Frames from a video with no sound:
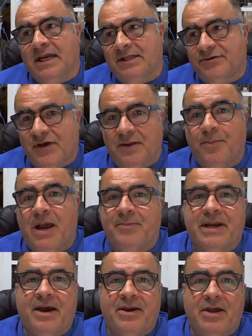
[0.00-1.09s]
I try to pipe
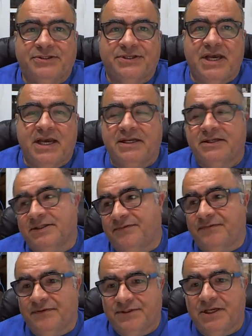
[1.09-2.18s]
it out outside, because
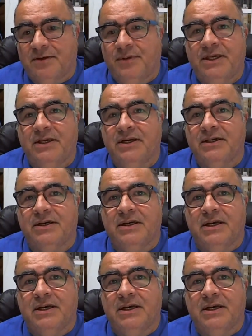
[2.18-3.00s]
if there's going to be a